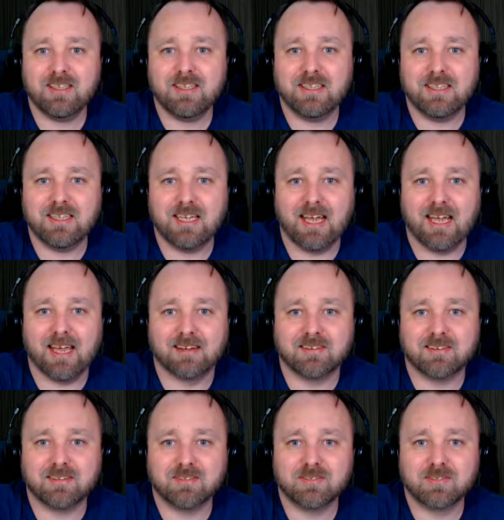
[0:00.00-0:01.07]

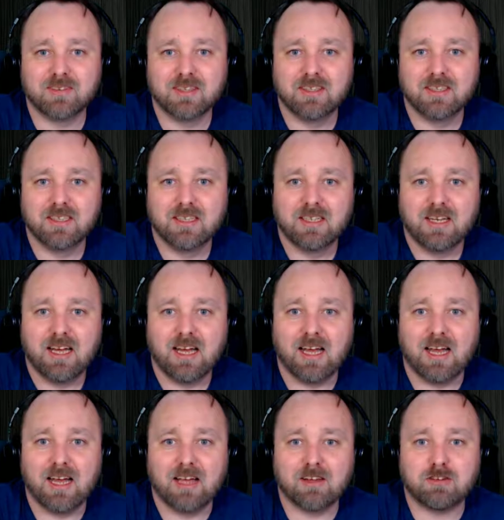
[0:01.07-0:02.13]
Yes.
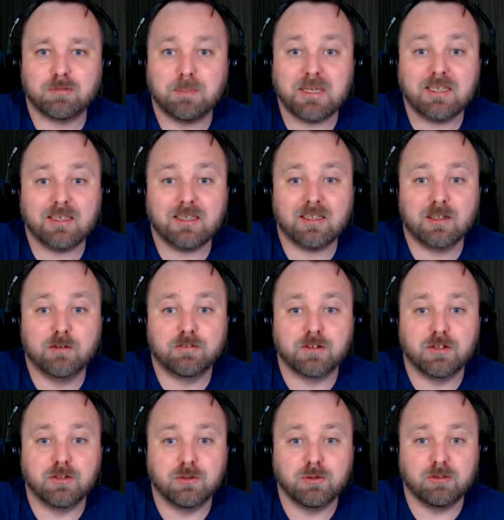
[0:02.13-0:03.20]
Speaking of
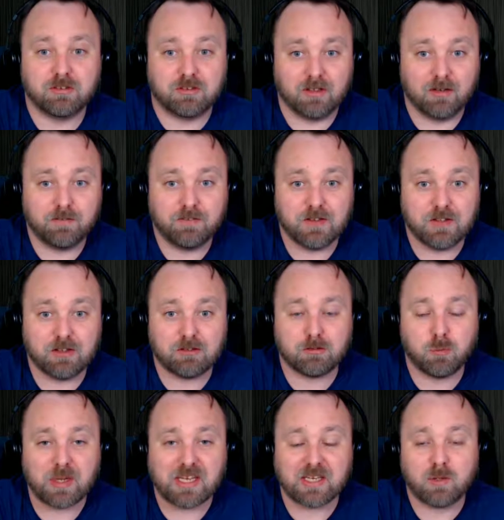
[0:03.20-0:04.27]
new stuff, this
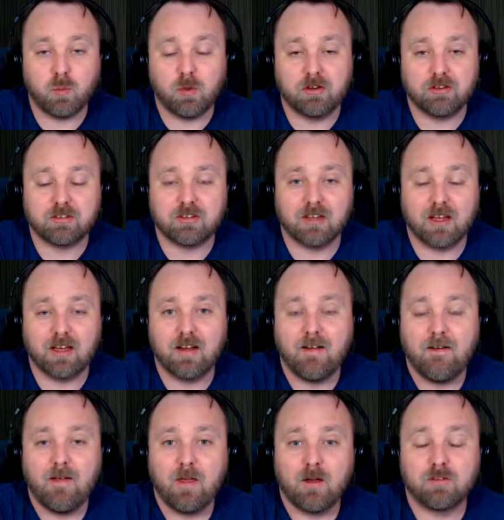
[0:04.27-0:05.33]
week was a
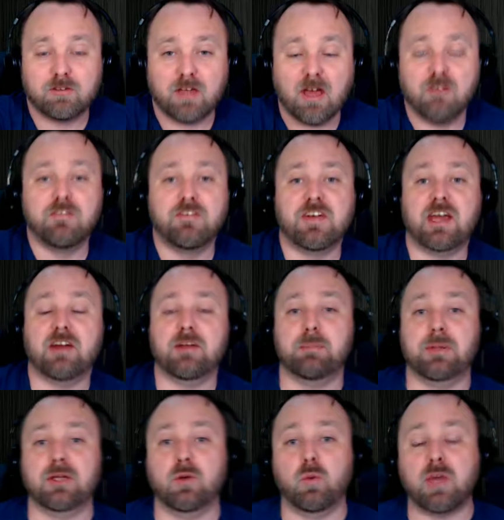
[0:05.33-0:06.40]
very
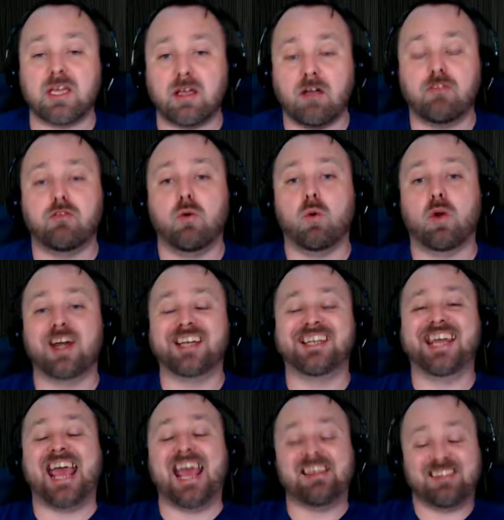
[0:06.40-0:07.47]
big week for
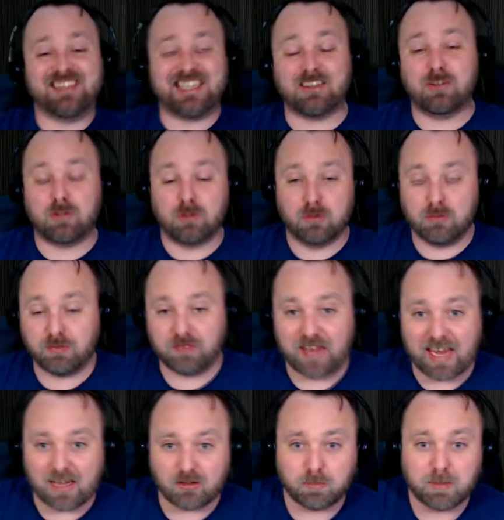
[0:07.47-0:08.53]
Destiny 2
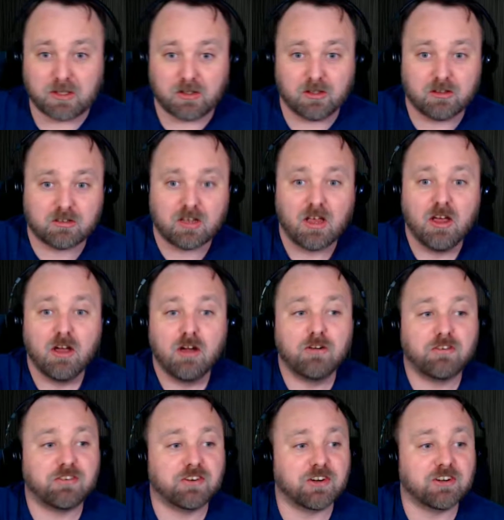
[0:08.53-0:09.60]
fans because
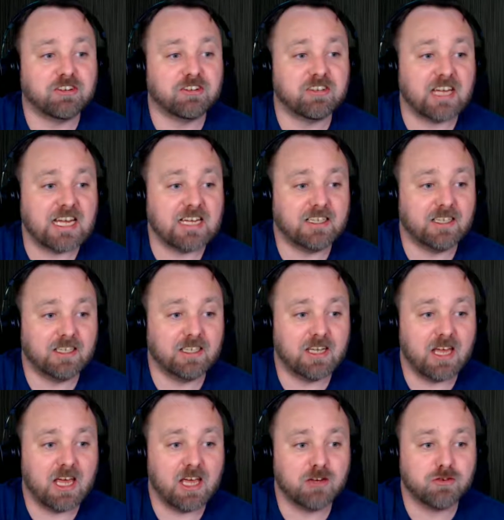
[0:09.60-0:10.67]
Forsaken
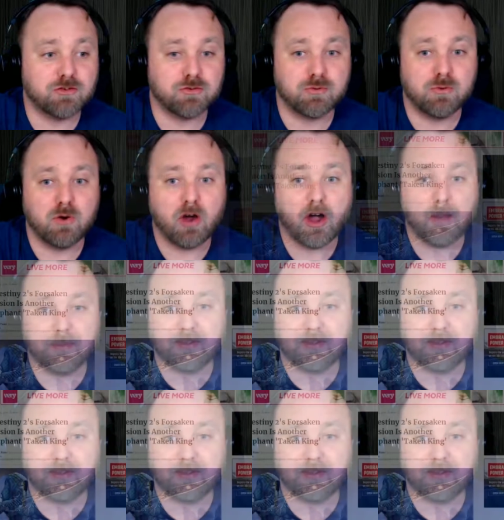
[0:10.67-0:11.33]
had dropped